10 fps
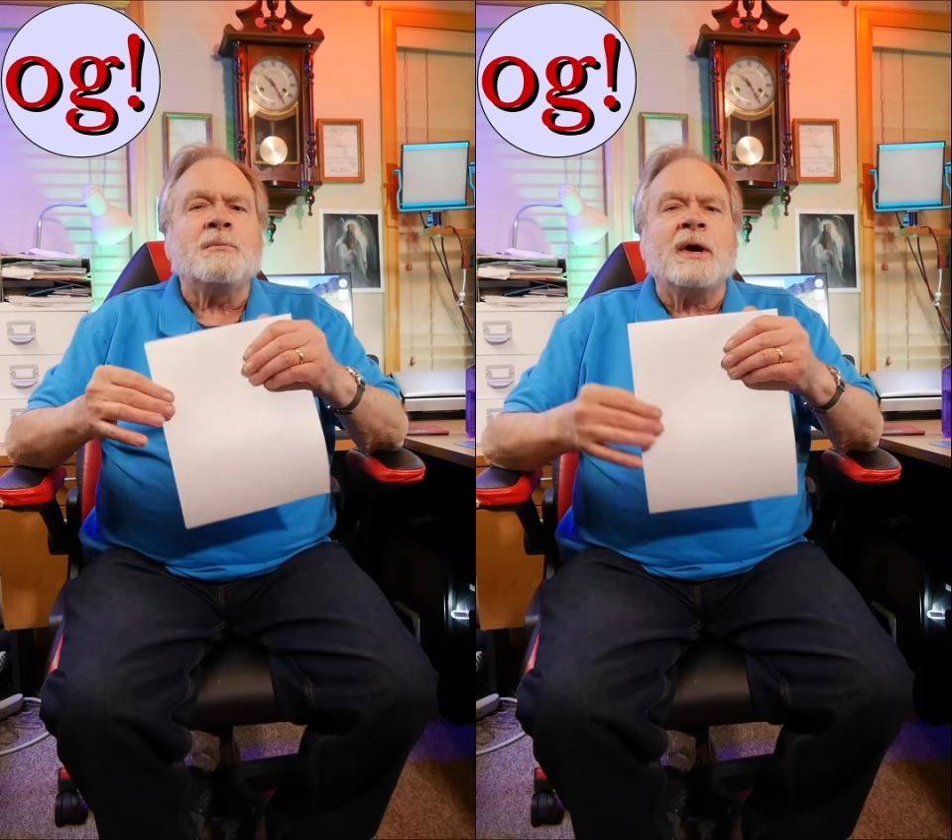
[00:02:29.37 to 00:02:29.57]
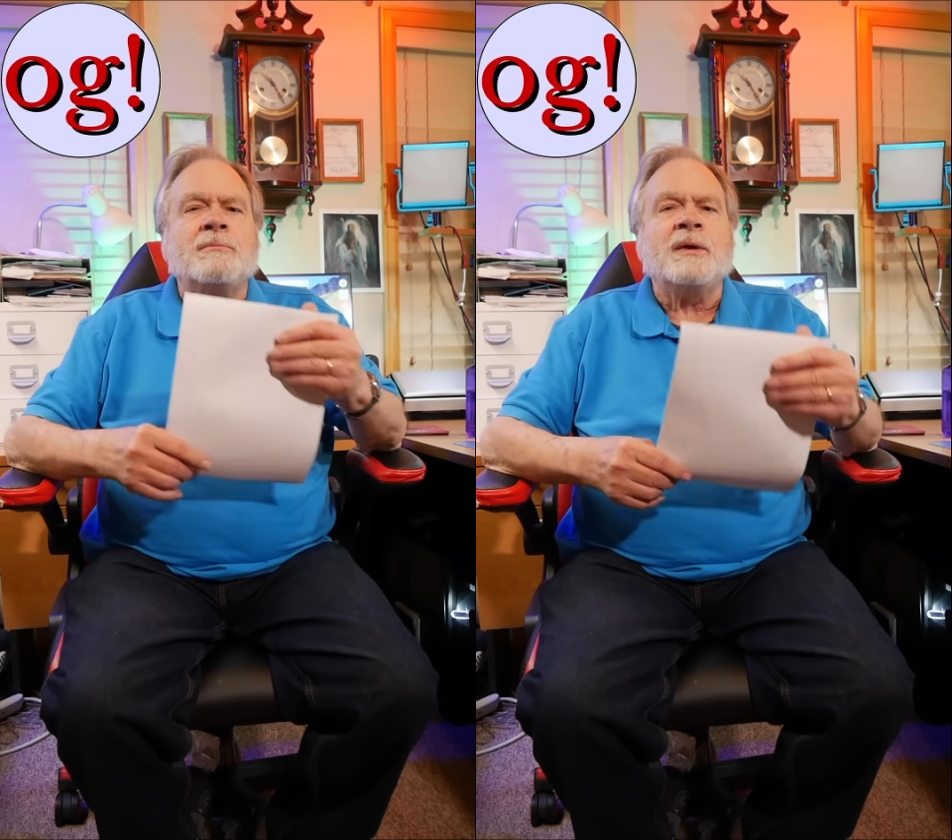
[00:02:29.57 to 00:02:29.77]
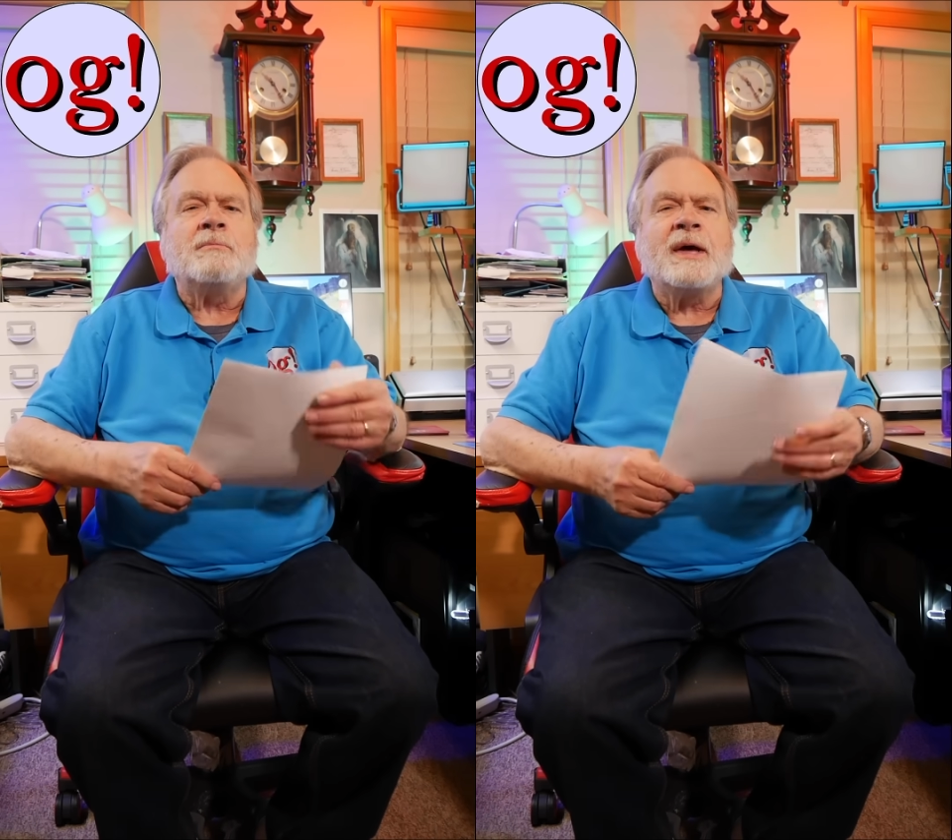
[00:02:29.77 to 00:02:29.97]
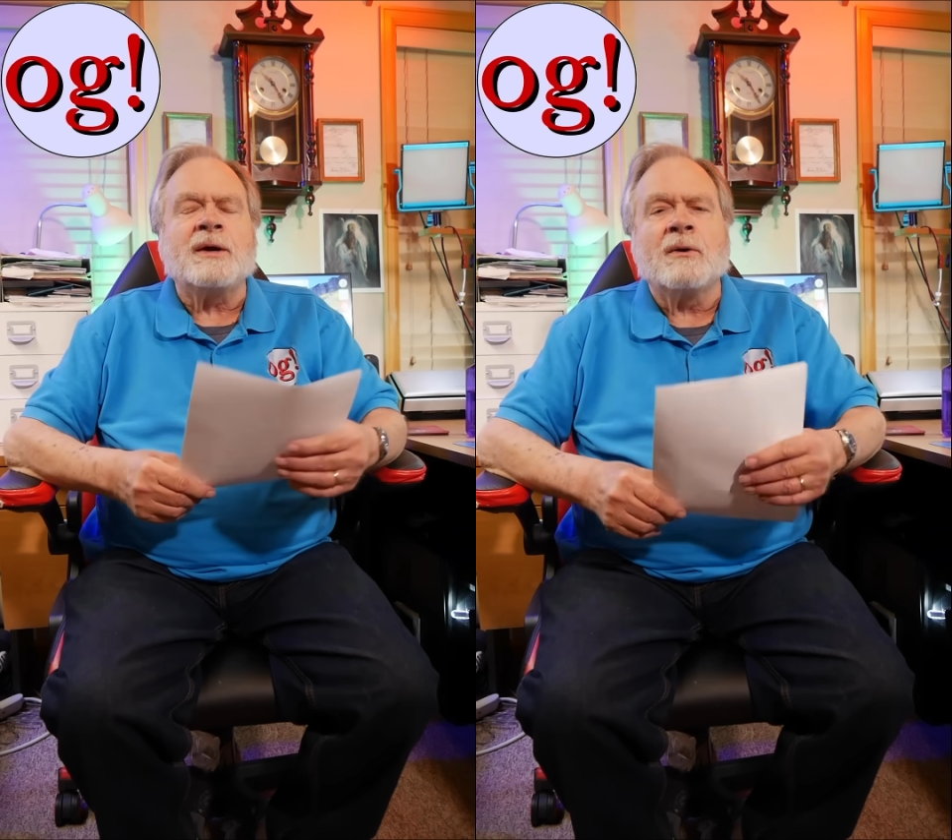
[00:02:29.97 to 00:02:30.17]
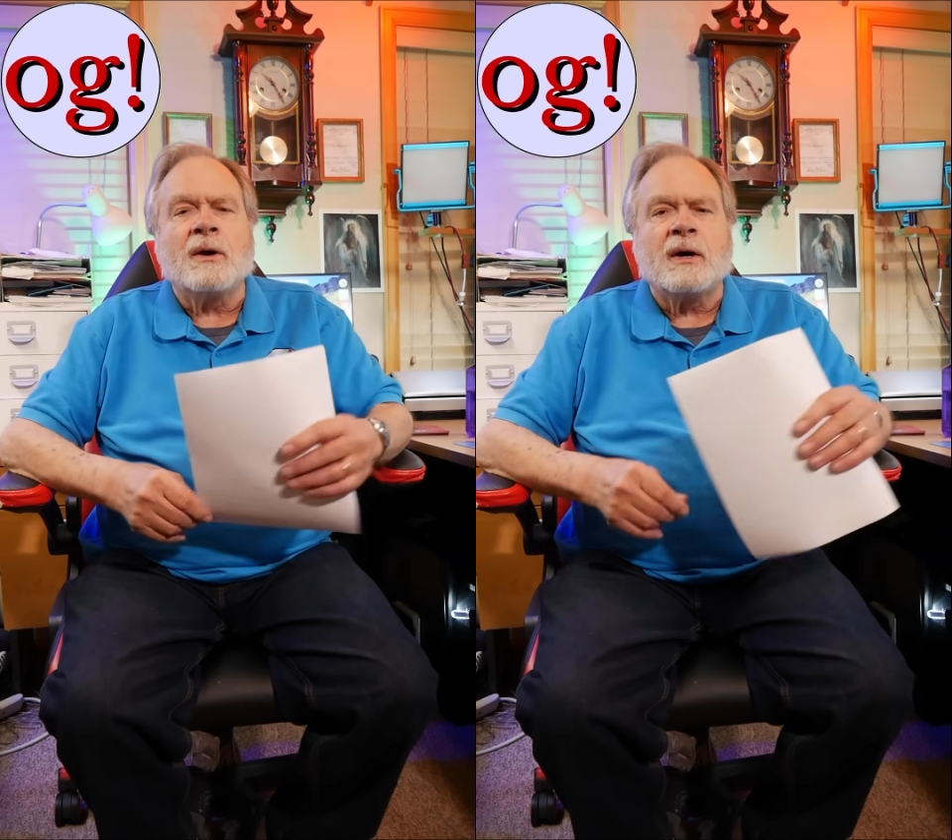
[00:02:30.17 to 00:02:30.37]
might be
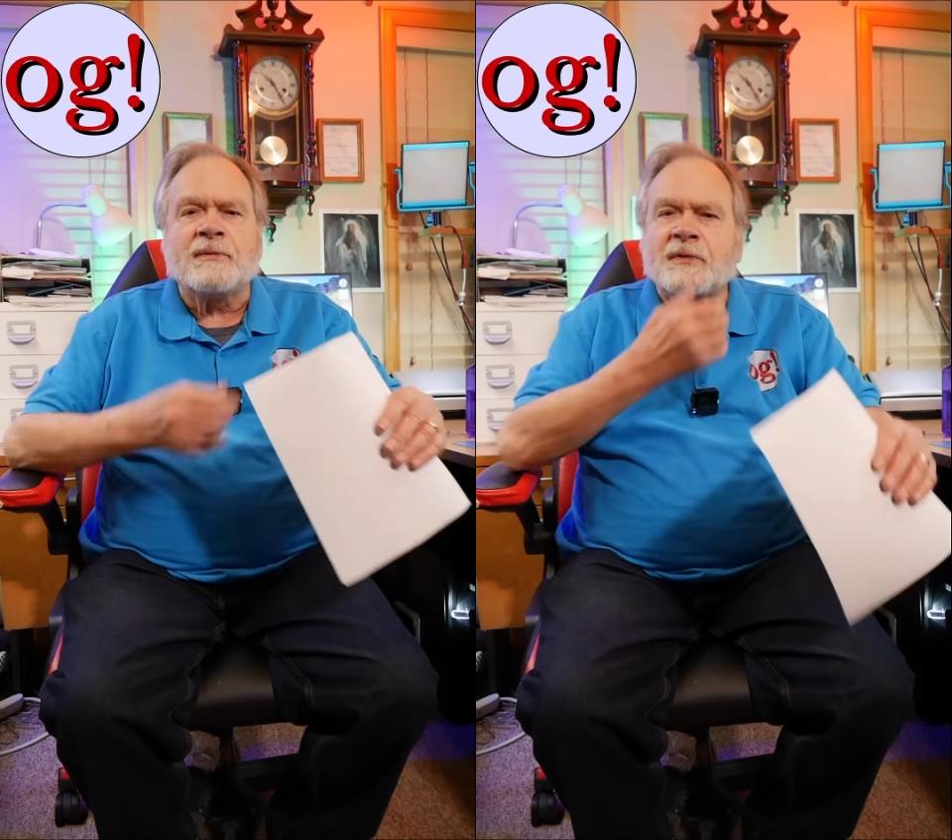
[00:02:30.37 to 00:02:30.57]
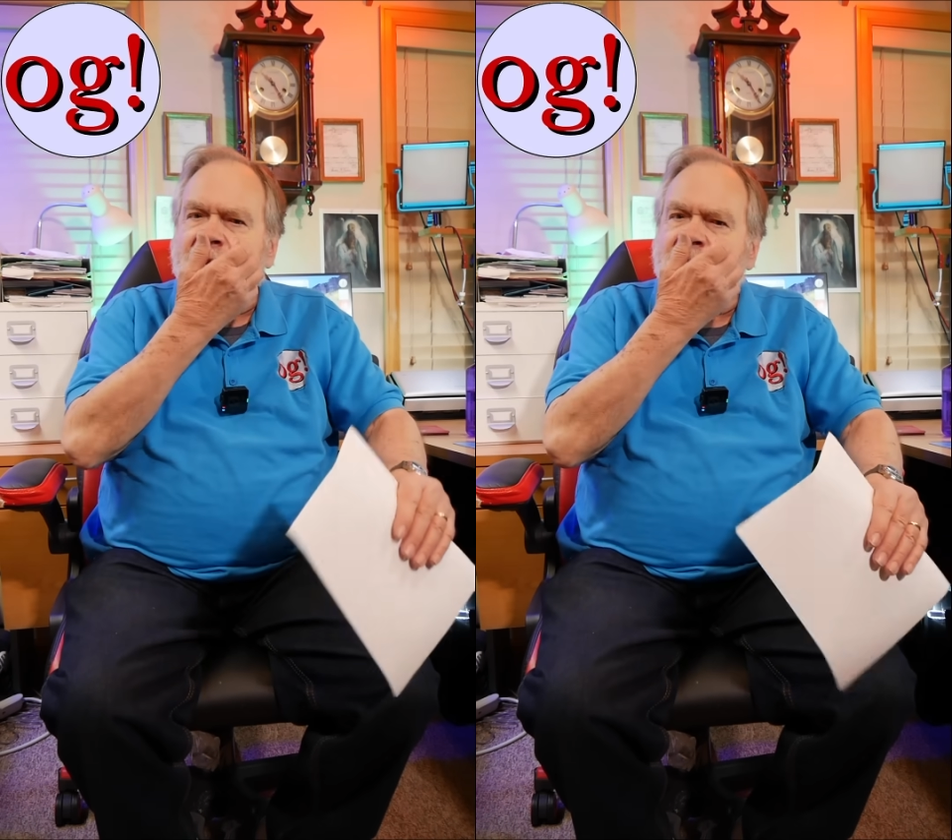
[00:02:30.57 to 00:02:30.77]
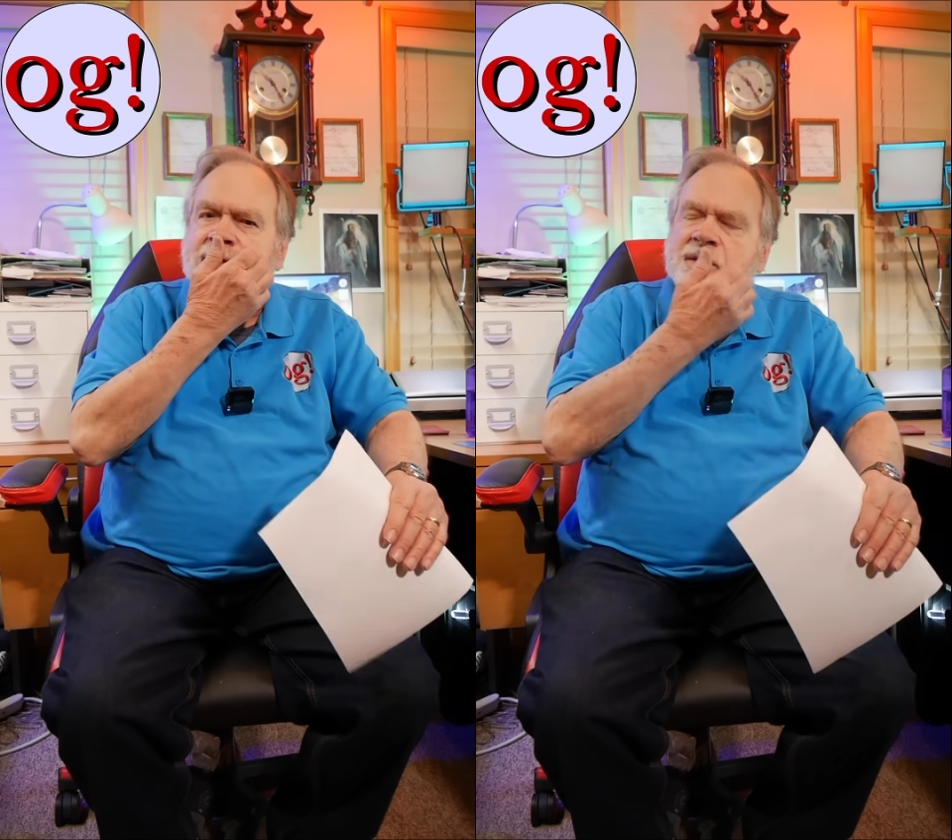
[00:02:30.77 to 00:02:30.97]
better off getting